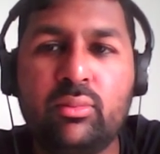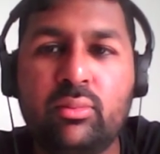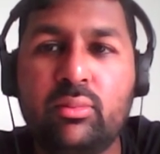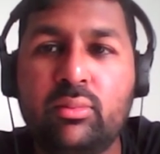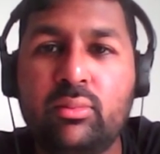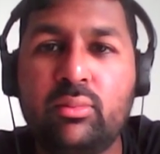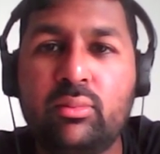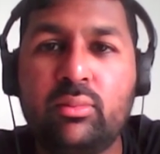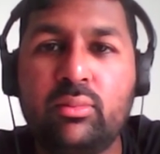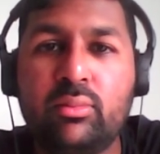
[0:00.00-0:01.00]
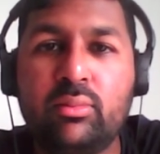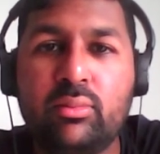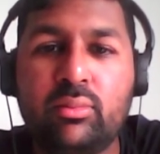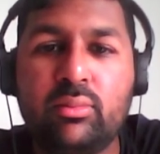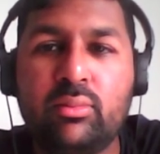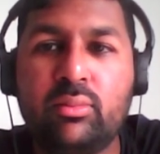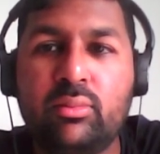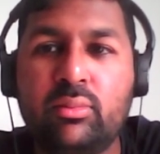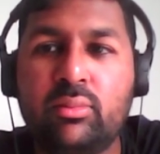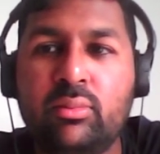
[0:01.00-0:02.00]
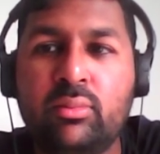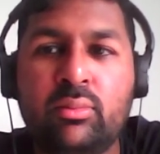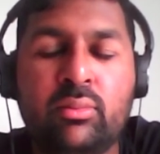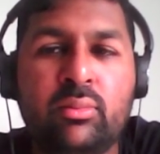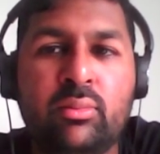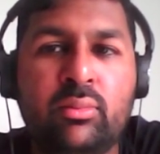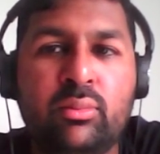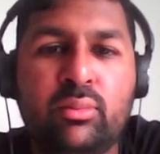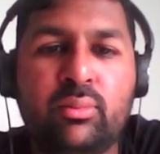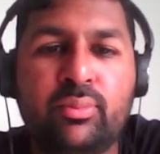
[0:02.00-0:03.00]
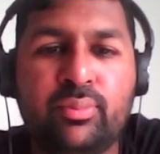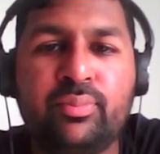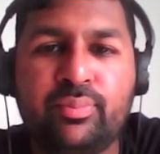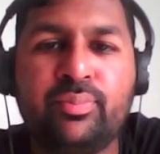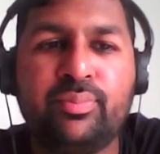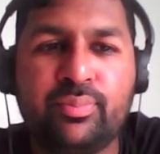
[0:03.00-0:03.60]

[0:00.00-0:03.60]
(silent)